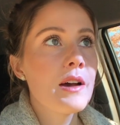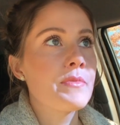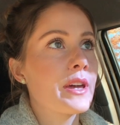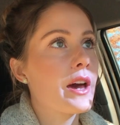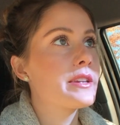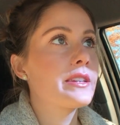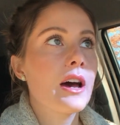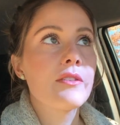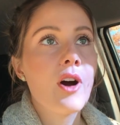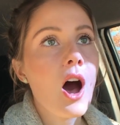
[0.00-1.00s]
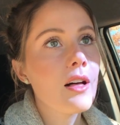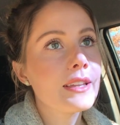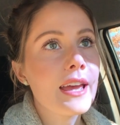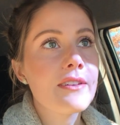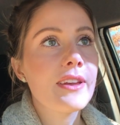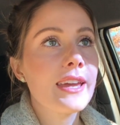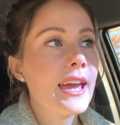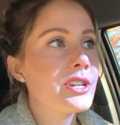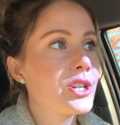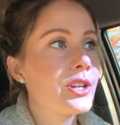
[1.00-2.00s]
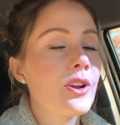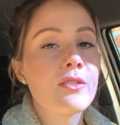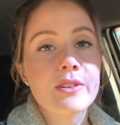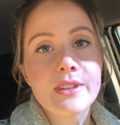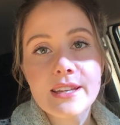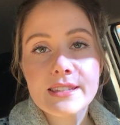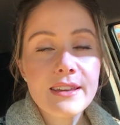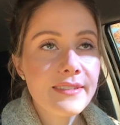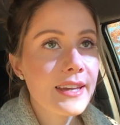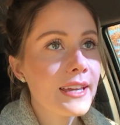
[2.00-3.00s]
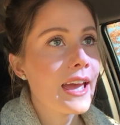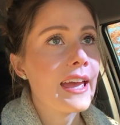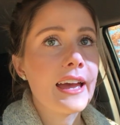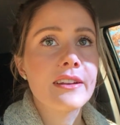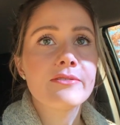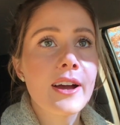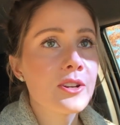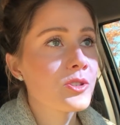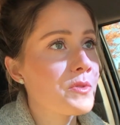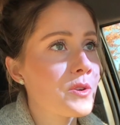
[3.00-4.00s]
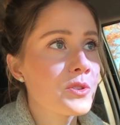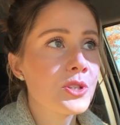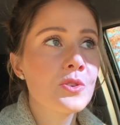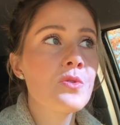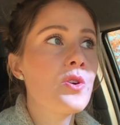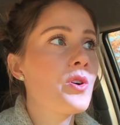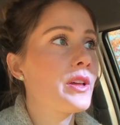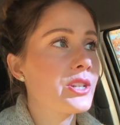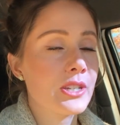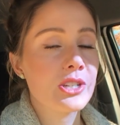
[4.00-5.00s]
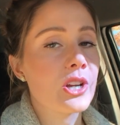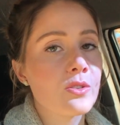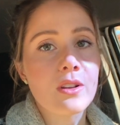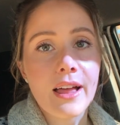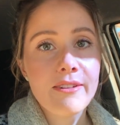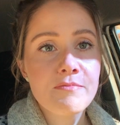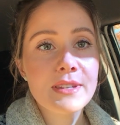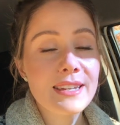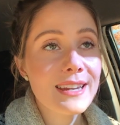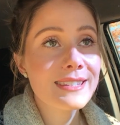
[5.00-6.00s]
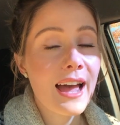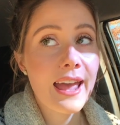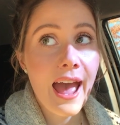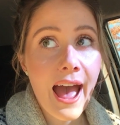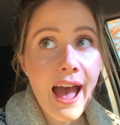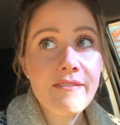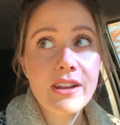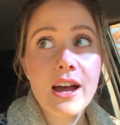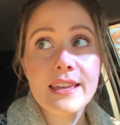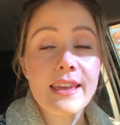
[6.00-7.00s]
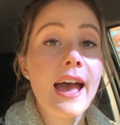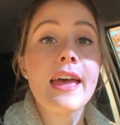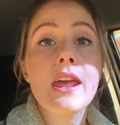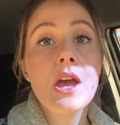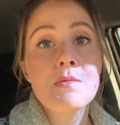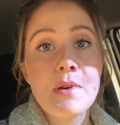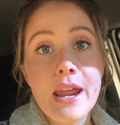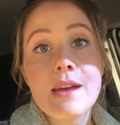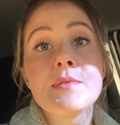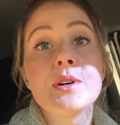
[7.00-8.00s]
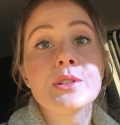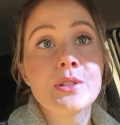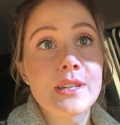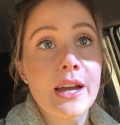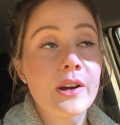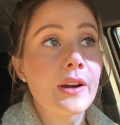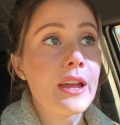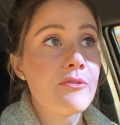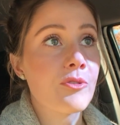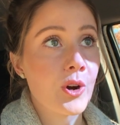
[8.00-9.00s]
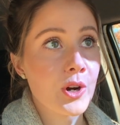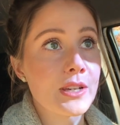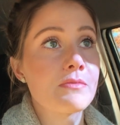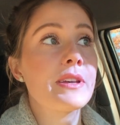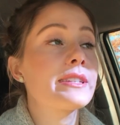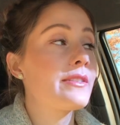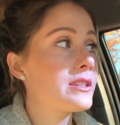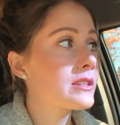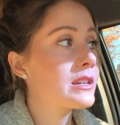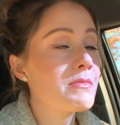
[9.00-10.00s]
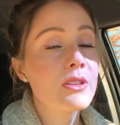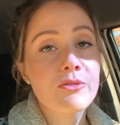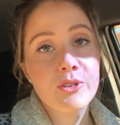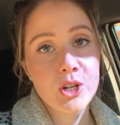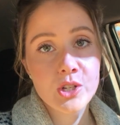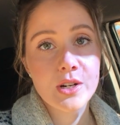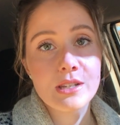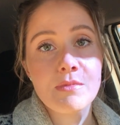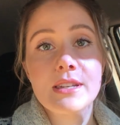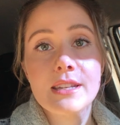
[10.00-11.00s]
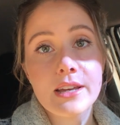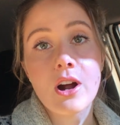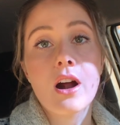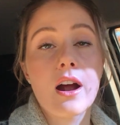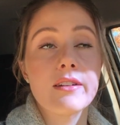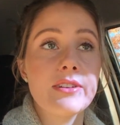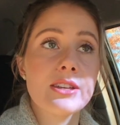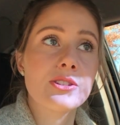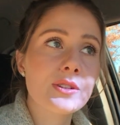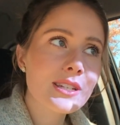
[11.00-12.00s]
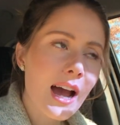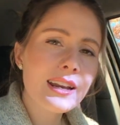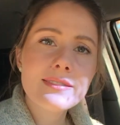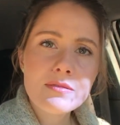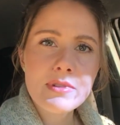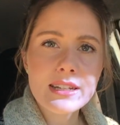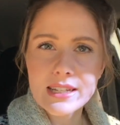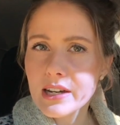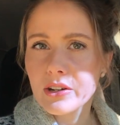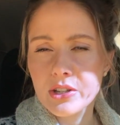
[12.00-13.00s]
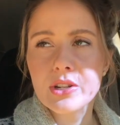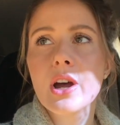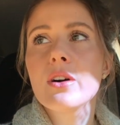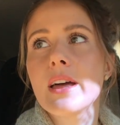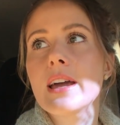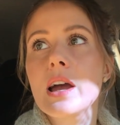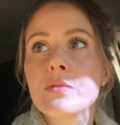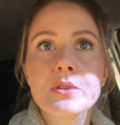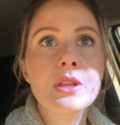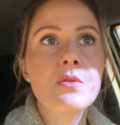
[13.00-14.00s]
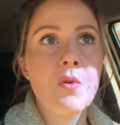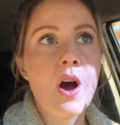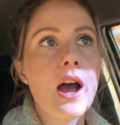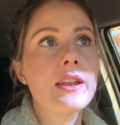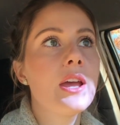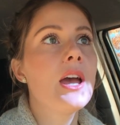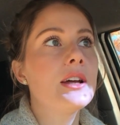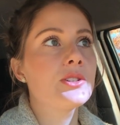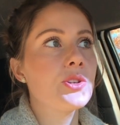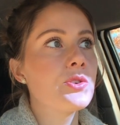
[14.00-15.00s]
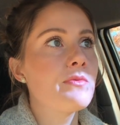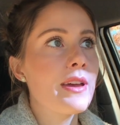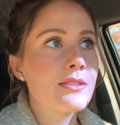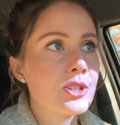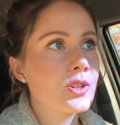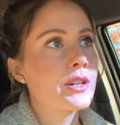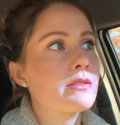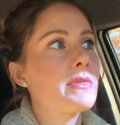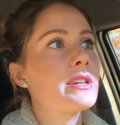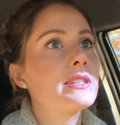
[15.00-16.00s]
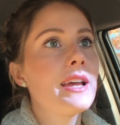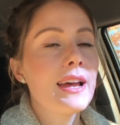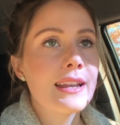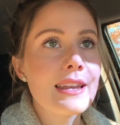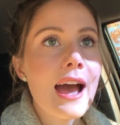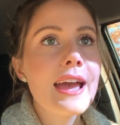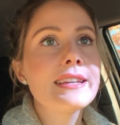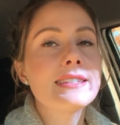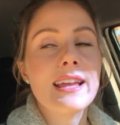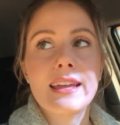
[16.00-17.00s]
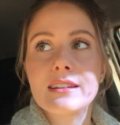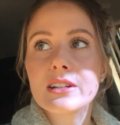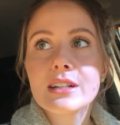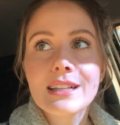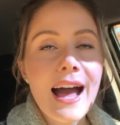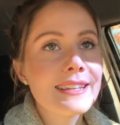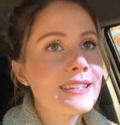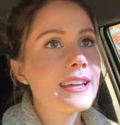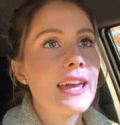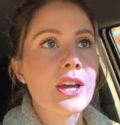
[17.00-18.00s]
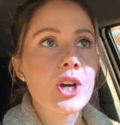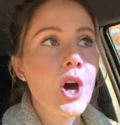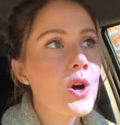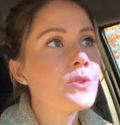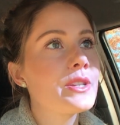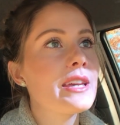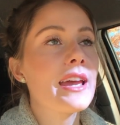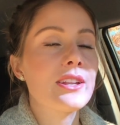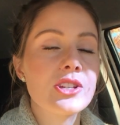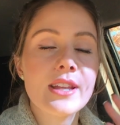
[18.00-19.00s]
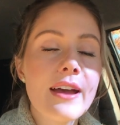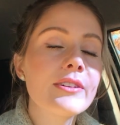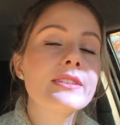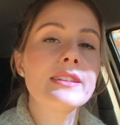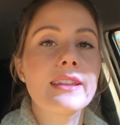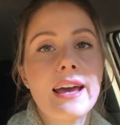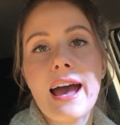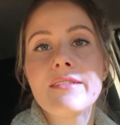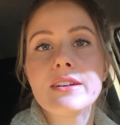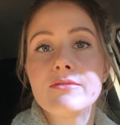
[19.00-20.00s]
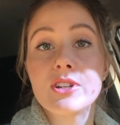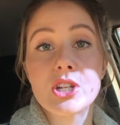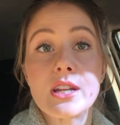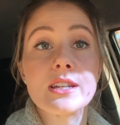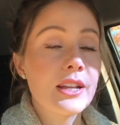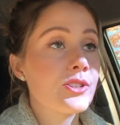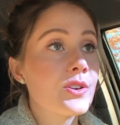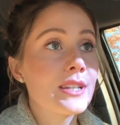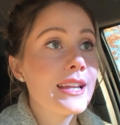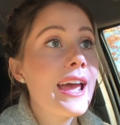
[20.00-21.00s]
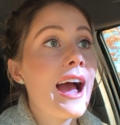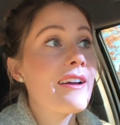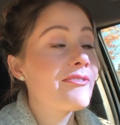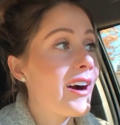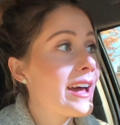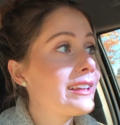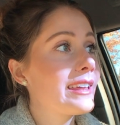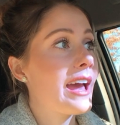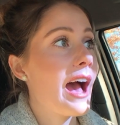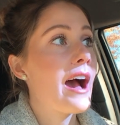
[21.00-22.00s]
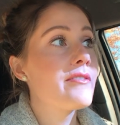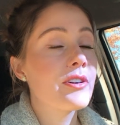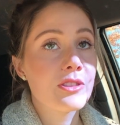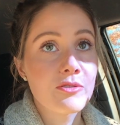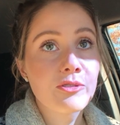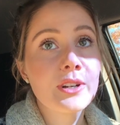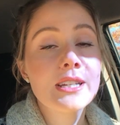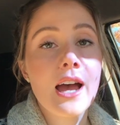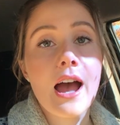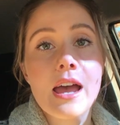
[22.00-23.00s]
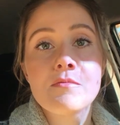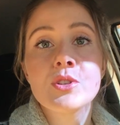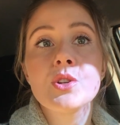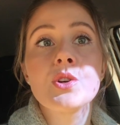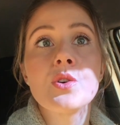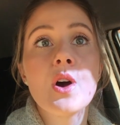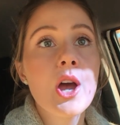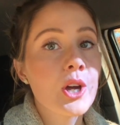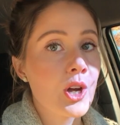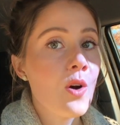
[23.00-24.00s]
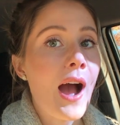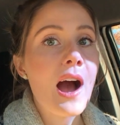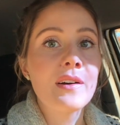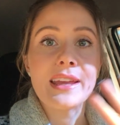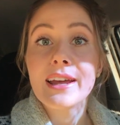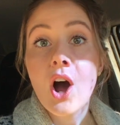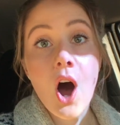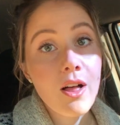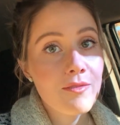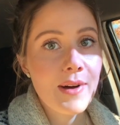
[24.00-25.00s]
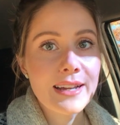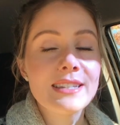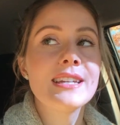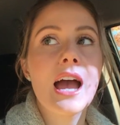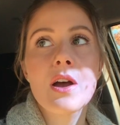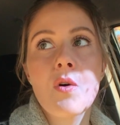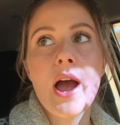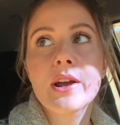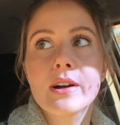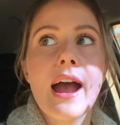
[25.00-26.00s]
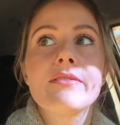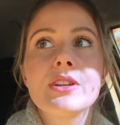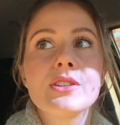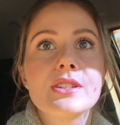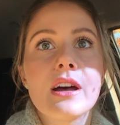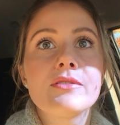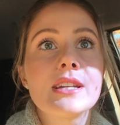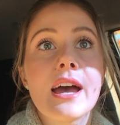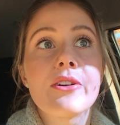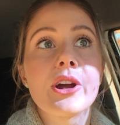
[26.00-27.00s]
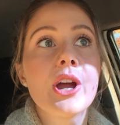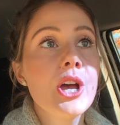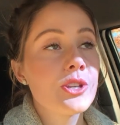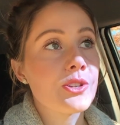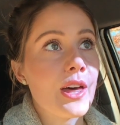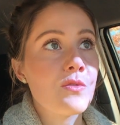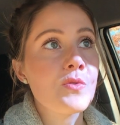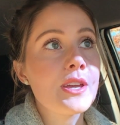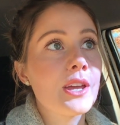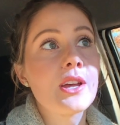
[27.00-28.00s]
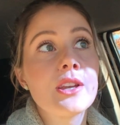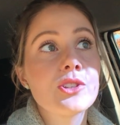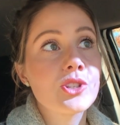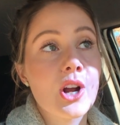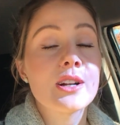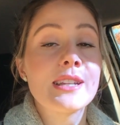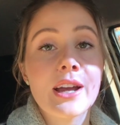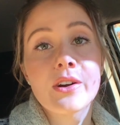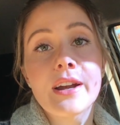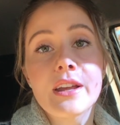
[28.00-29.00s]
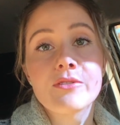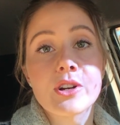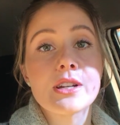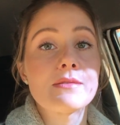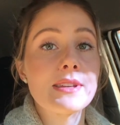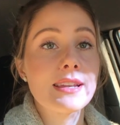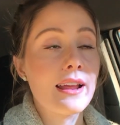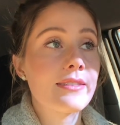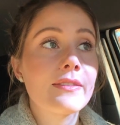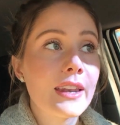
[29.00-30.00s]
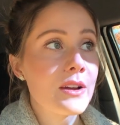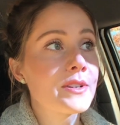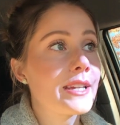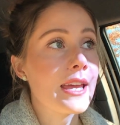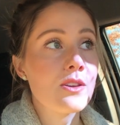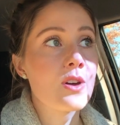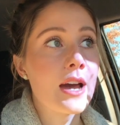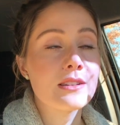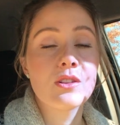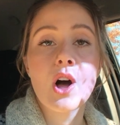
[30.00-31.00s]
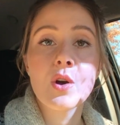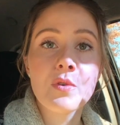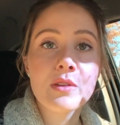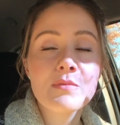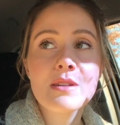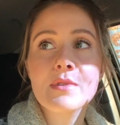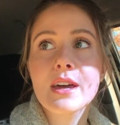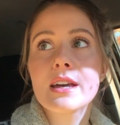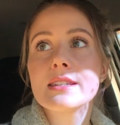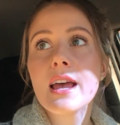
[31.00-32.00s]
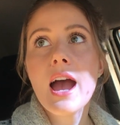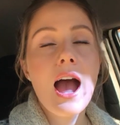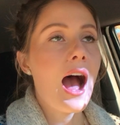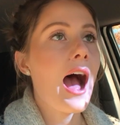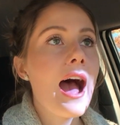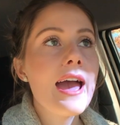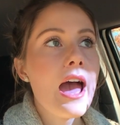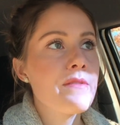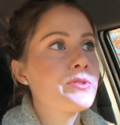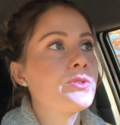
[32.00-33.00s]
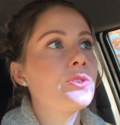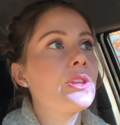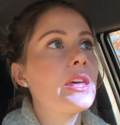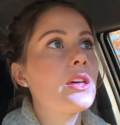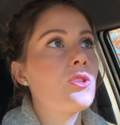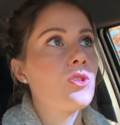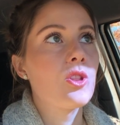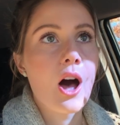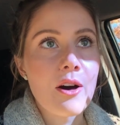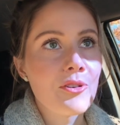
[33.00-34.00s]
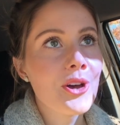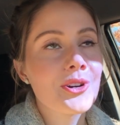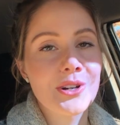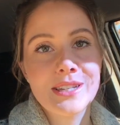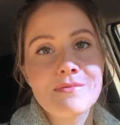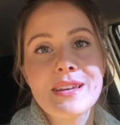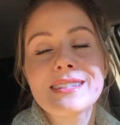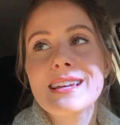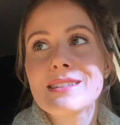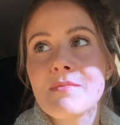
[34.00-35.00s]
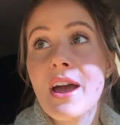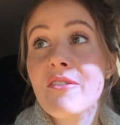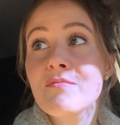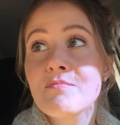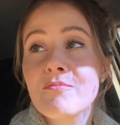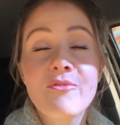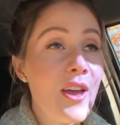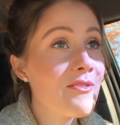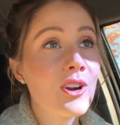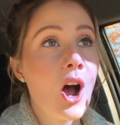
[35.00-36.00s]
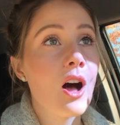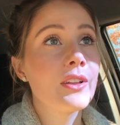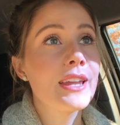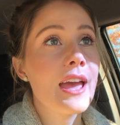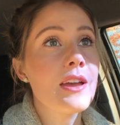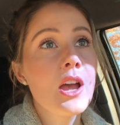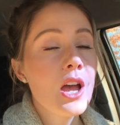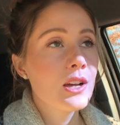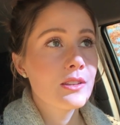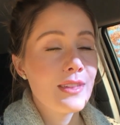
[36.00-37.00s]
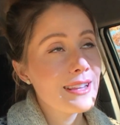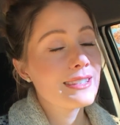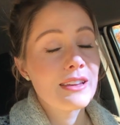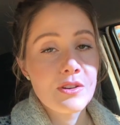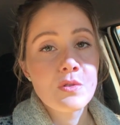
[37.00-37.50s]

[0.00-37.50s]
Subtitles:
because of holiday vacation over Thanksgiving and finals week with school and just general life busyness, I have not yet been able to decorate for Christmas. And this is going to be the first Christmas in our RV, so it's kind of a big deal, you know? Like, I really want to make this Christmas nice and classic and cozy and just everything that I have envisioned. And so today I finally have the free time to go out and get all of my DIY crafting stuff together so that we can start decorating for Christmas. And I thought that I would take you guys along with me because I absolutely love Christmas. It's my favorite holiday. Thanksgiving